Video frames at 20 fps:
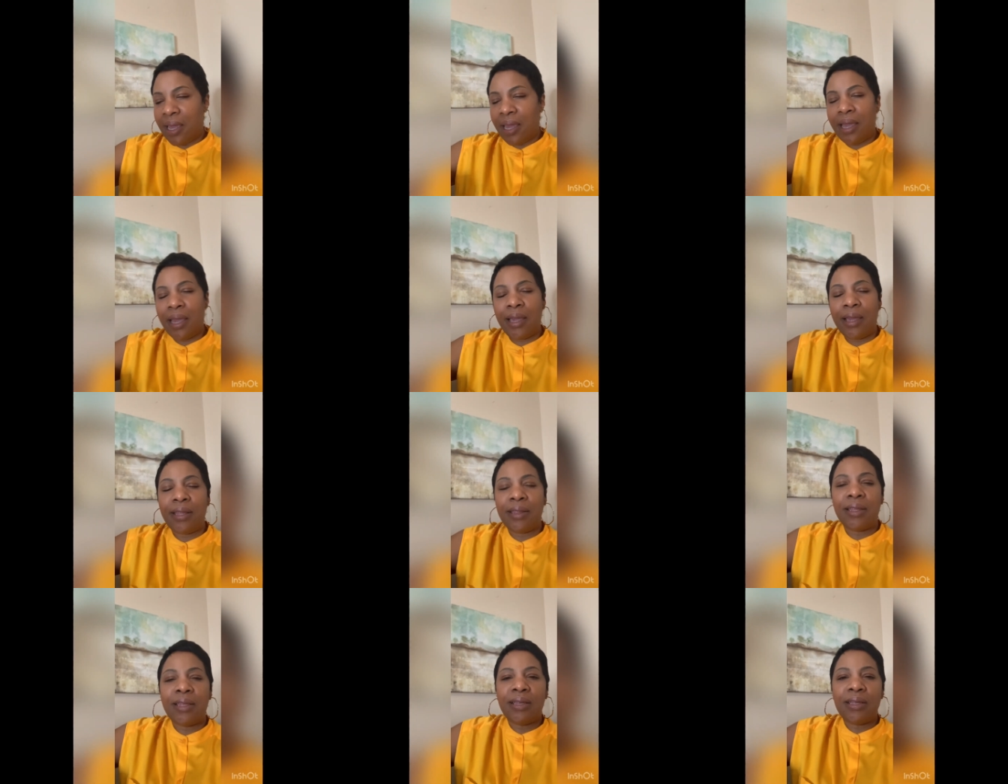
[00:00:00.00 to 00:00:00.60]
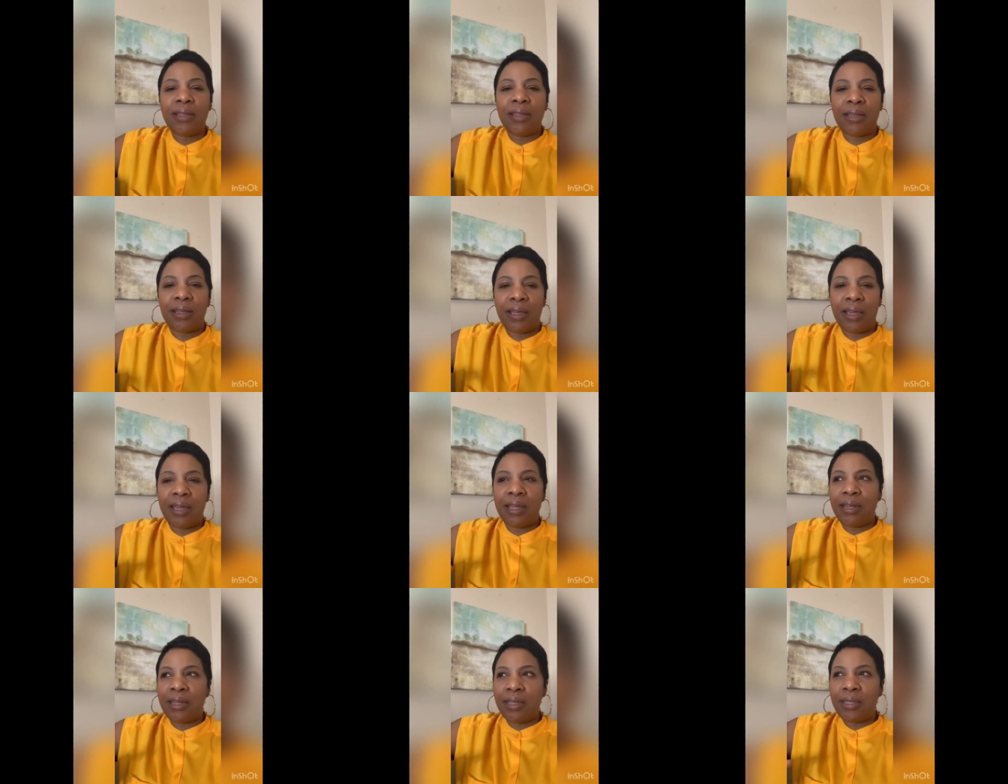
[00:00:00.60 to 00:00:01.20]
in the
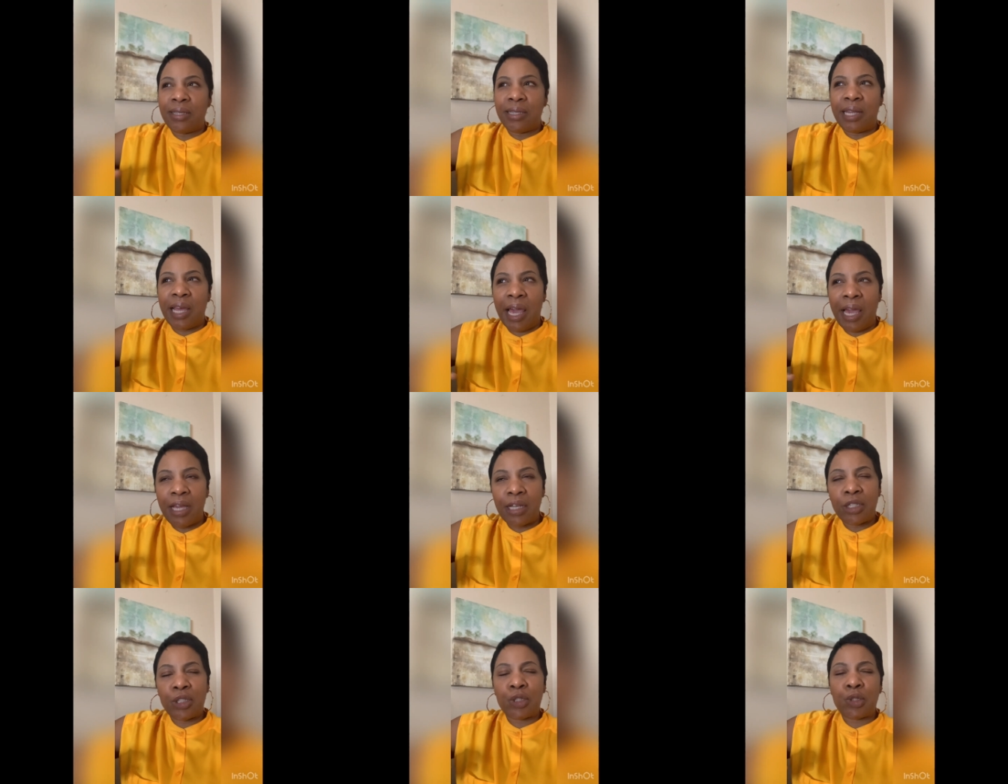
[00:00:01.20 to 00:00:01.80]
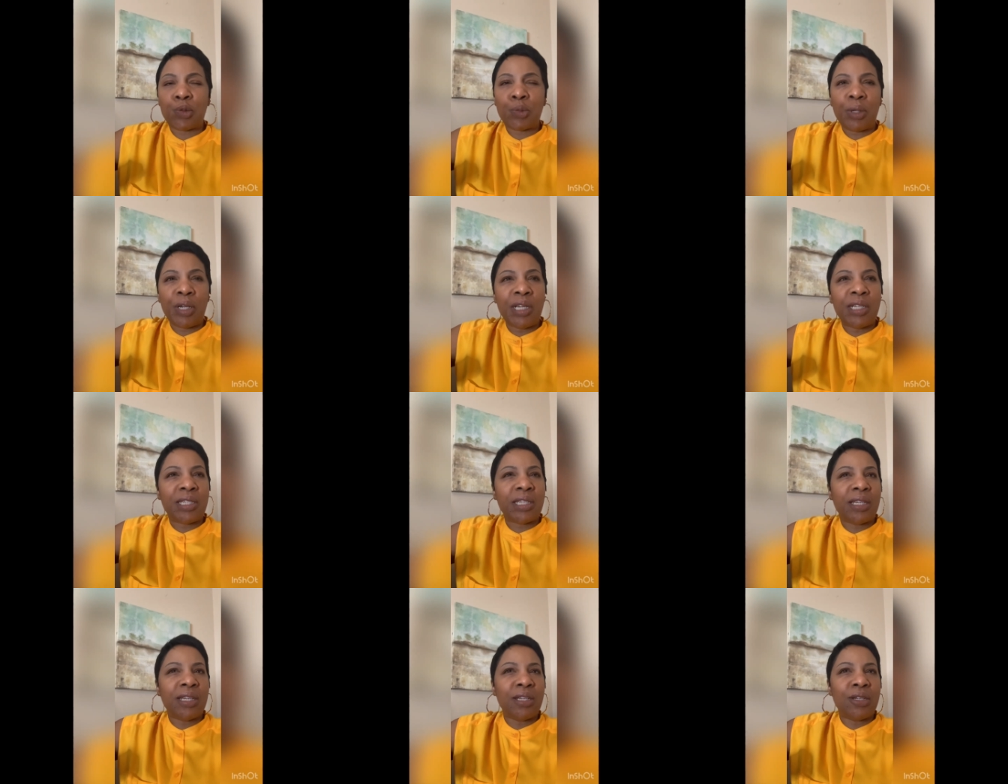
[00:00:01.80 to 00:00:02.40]
in these dating
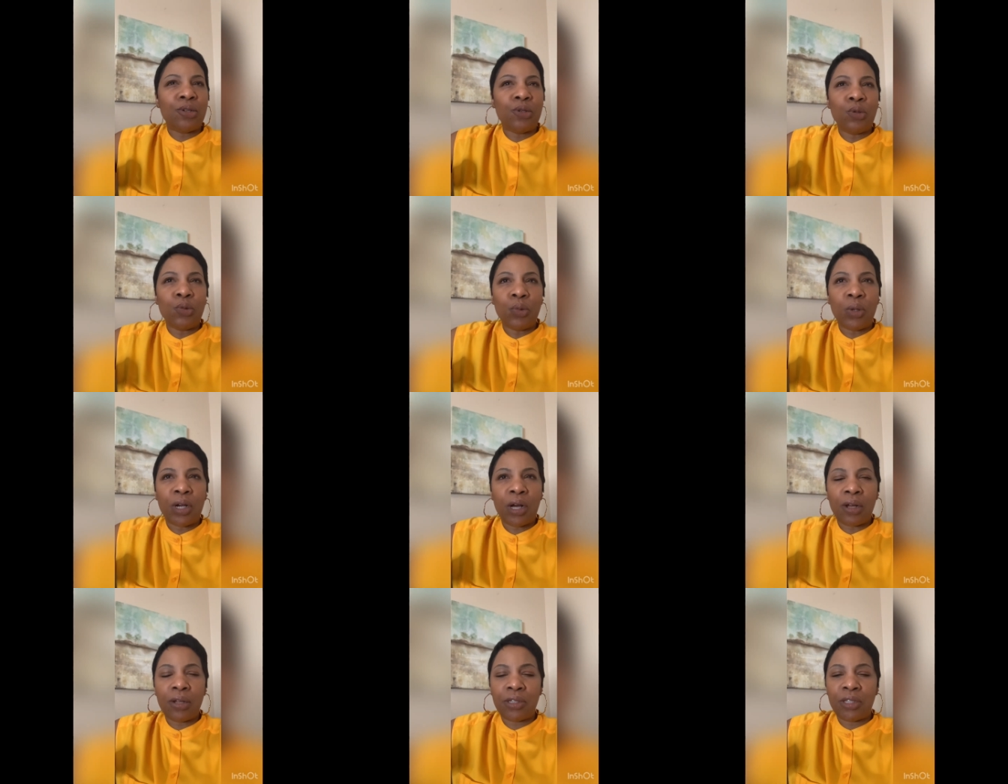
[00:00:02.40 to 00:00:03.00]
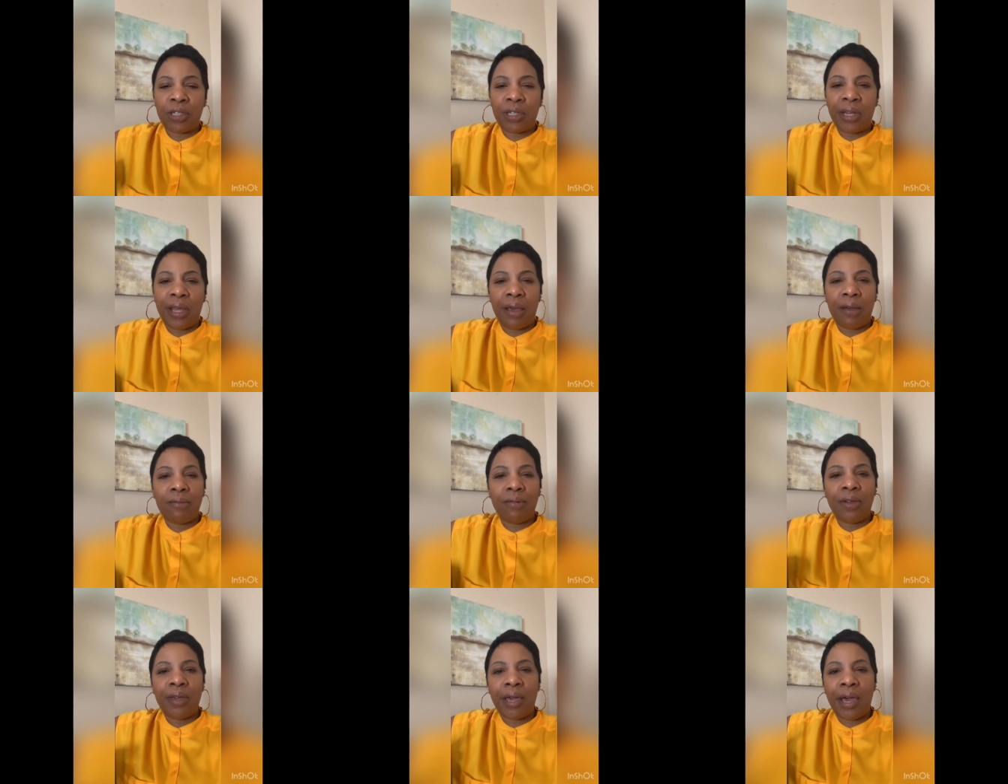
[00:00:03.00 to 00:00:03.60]
streets and the new culture
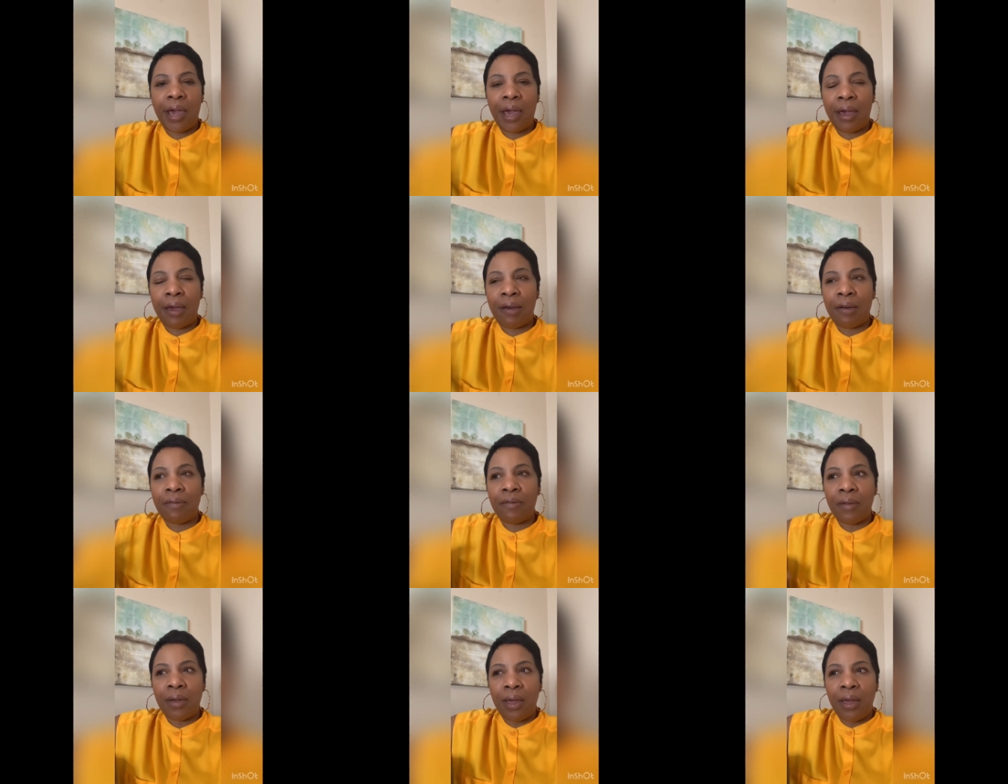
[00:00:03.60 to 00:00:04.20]
that we have,